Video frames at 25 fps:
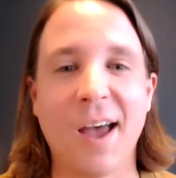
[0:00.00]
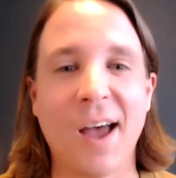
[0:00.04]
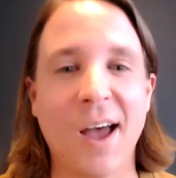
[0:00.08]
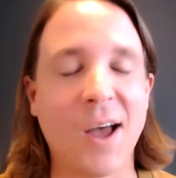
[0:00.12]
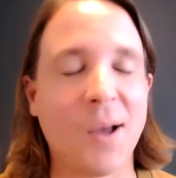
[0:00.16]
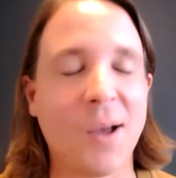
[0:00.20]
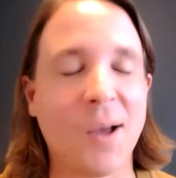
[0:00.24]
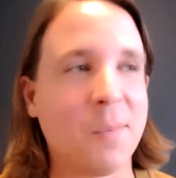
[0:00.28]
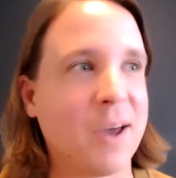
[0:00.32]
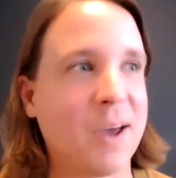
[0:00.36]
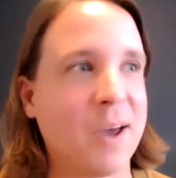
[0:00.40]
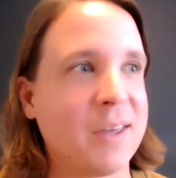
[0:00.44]

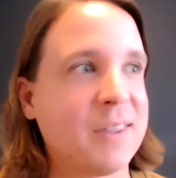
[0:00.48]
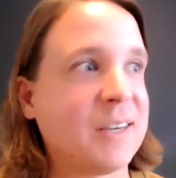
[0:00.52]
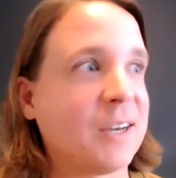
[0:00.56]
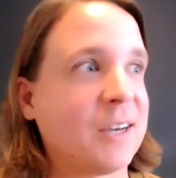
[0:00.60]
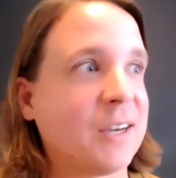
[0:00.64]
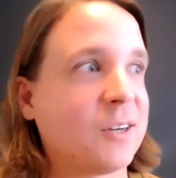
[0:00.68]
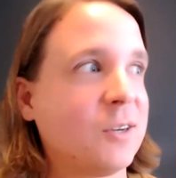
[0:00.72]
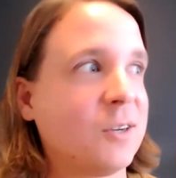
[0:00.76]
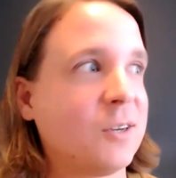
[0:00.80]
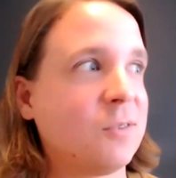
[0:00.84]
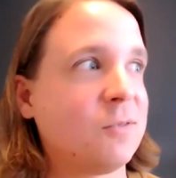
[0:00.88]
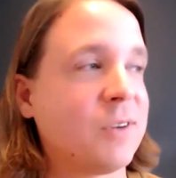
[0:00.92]
I think
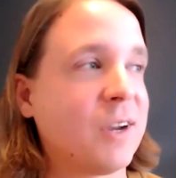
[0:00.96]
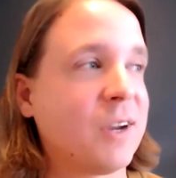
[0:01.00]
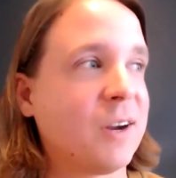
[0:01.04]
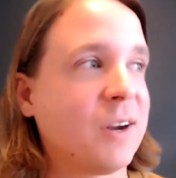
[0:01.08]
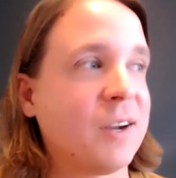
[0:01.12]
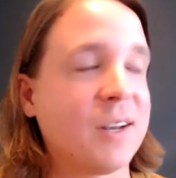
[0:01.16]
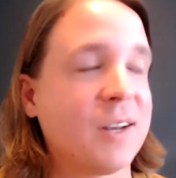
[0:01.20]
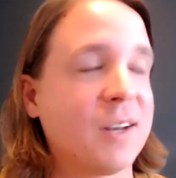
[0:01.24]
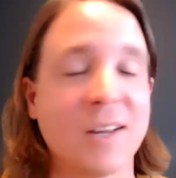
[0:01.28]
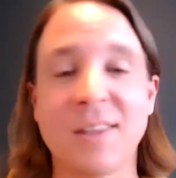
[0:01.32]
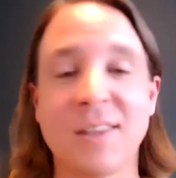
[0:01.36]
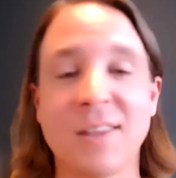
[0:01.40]
it could
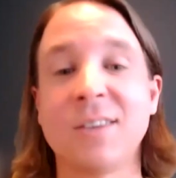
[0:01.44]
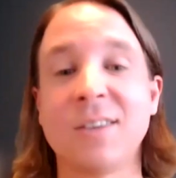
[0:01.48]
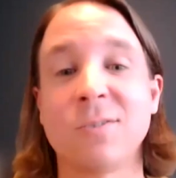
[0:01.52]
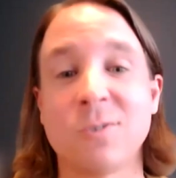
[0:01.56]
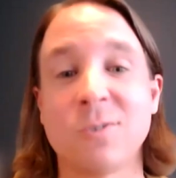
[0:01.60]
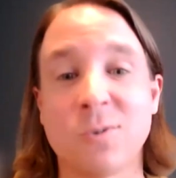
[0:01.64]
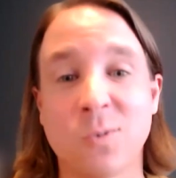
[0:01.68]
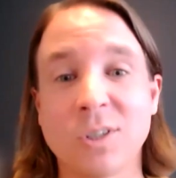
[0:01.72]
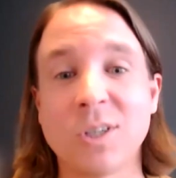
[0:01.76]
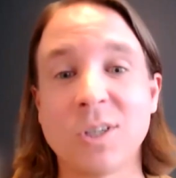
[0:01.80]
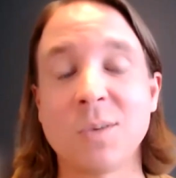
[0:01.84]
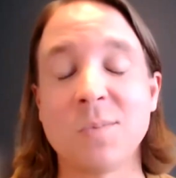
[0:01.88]
vary, and I think
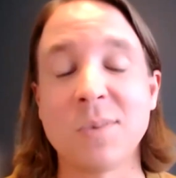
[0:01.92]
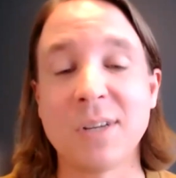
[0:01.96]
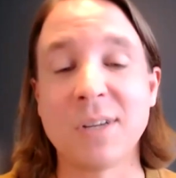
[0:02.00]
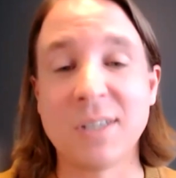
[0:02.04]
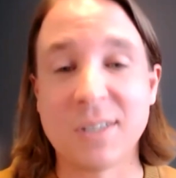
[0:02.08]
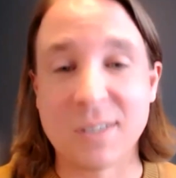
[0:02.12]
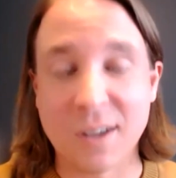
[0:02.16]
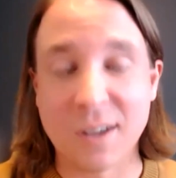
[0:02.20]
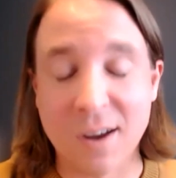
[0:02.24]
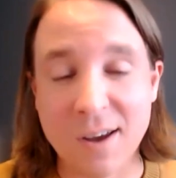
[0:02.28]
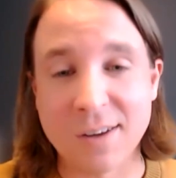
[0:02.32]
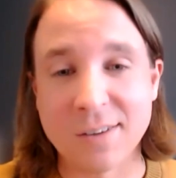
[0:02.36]
there's work to
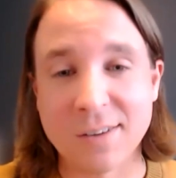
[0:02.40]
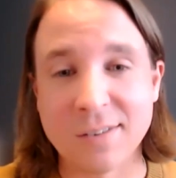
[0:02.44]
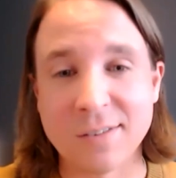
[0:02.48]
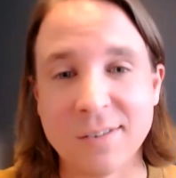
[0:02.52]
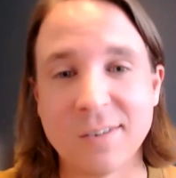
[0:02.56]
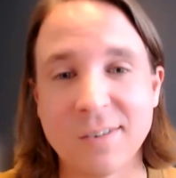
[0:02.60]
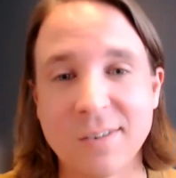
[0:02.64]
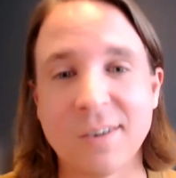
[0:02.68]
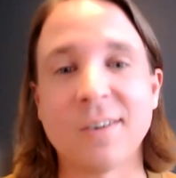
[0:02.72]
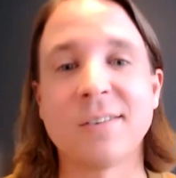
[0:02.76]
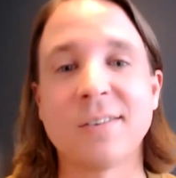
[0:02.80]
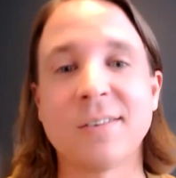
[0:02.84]
be
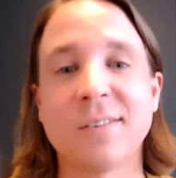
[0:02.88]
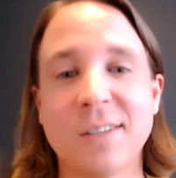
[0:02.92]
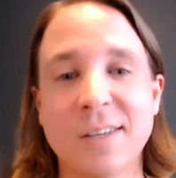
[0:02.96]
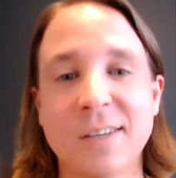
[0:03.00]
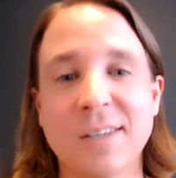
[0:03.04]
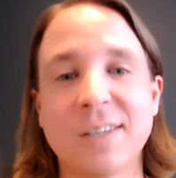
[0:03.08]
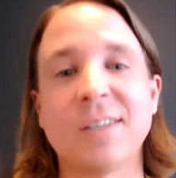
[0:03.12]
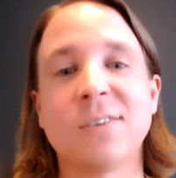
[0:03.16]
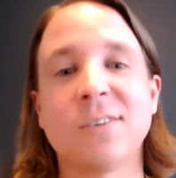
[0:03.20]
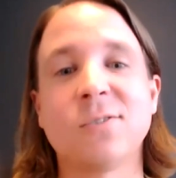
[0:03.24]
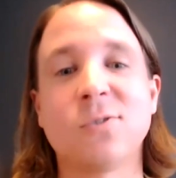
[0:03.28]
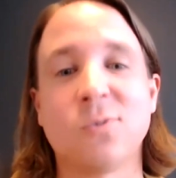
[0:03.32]
done on
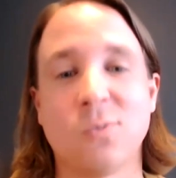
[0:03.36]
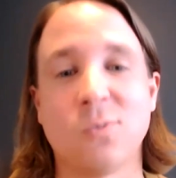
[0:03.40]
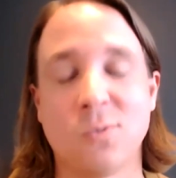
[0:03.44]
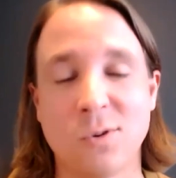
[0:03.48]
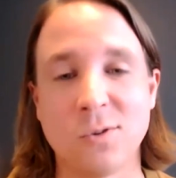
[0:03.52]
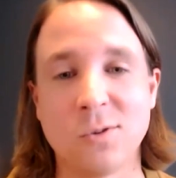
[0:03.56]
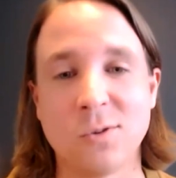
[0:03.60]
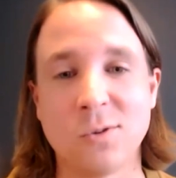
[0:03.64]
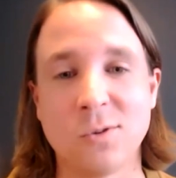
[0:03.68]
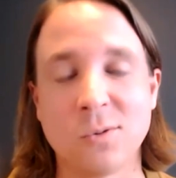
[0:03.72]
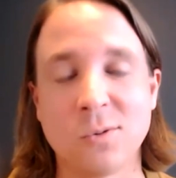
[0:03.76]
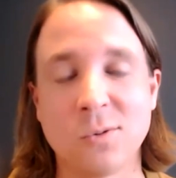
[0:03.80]
thinking
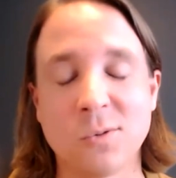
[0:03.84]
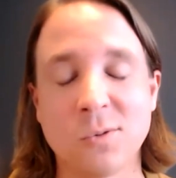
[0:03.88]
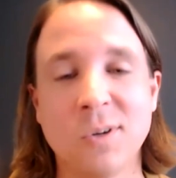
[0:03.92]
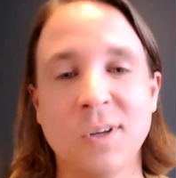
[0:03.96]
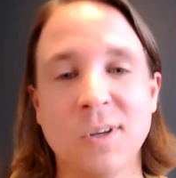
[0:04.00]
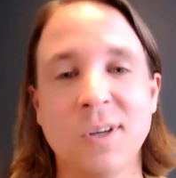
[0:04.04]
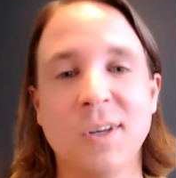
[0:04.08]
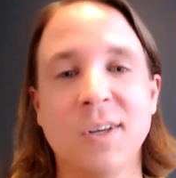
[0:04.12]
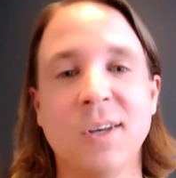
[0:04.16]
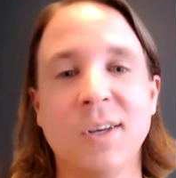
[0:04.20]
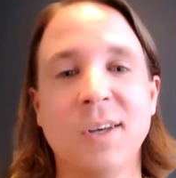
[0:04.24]
through